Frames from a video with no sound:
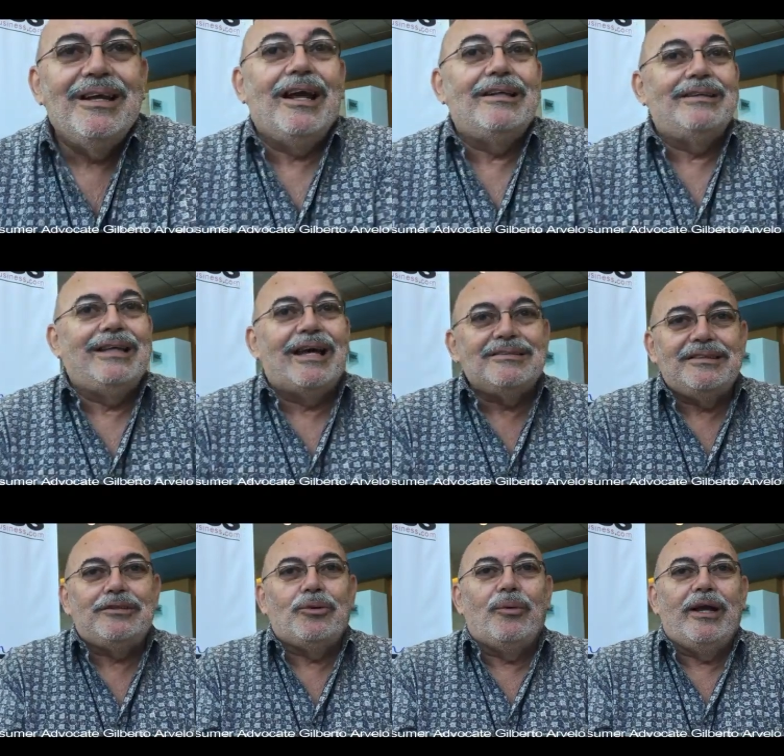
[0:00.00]
and that
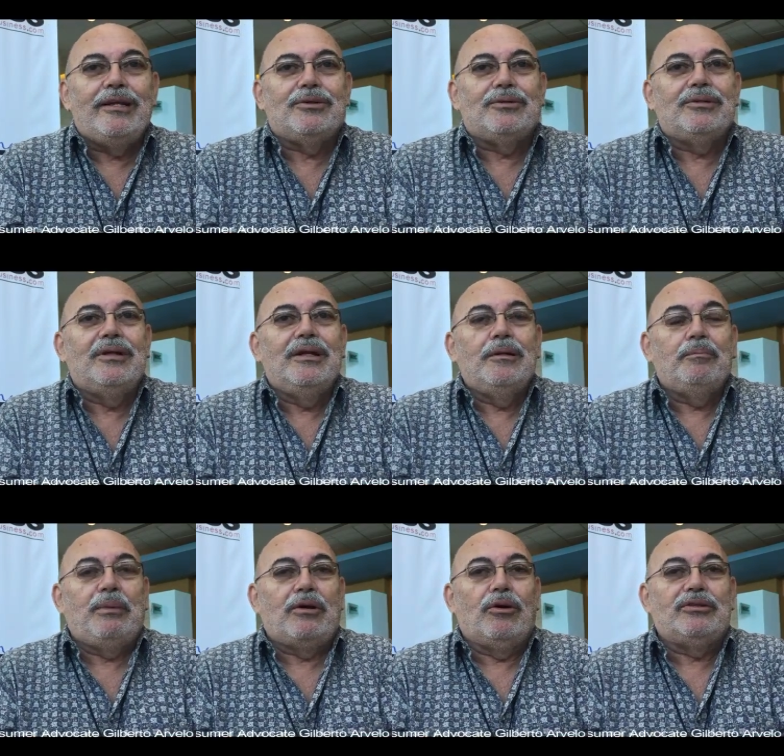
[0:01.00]
situation
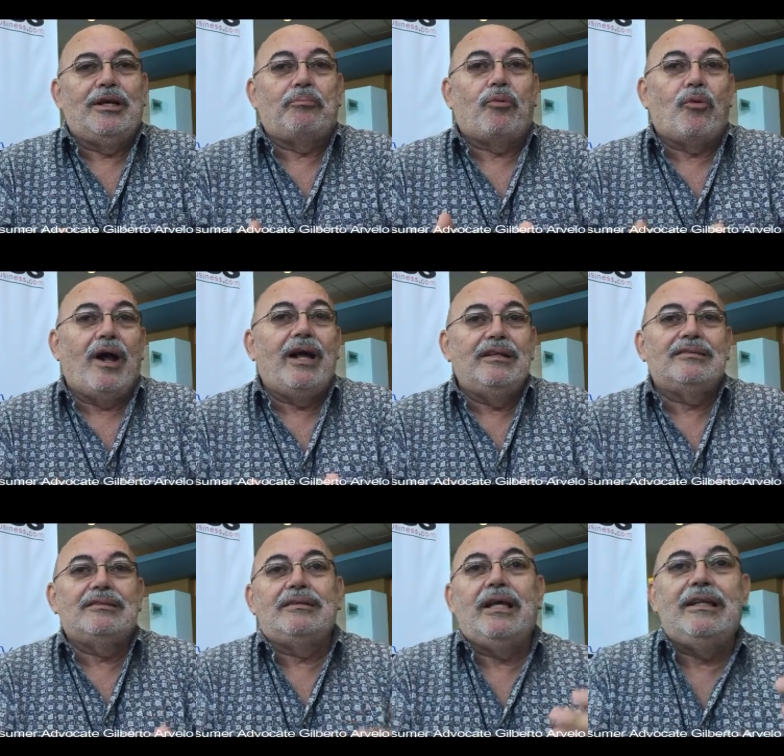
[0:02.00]
because the
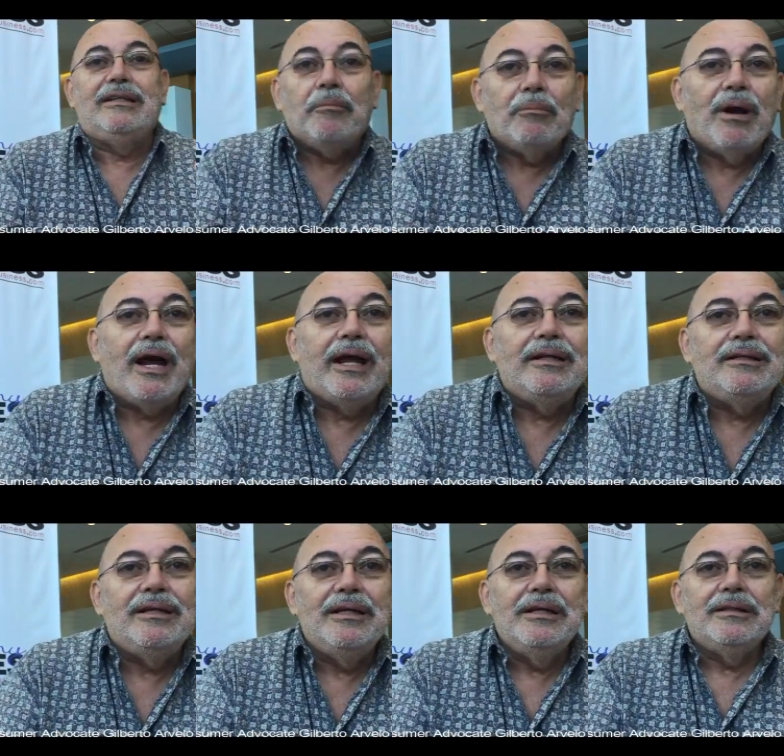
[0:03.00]
price in their mind